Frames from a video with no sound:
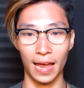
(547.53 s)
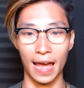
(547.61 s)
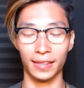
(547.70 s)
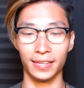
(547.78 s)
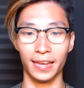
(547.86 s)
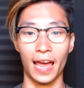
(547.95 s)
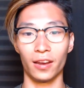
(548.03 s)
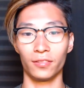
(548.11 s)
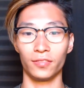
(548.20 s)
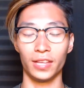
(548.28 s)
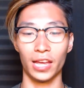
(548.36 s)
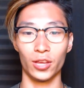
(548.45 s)
At the end
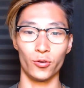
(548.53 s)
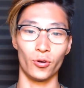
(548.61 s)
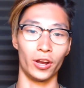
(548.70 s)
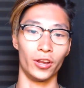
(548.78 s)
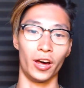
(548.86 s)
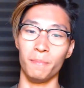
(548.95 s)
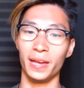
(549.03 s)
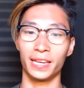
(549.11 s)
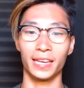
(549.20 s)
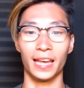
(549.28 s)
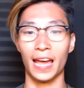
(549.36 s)
of the day, you are not making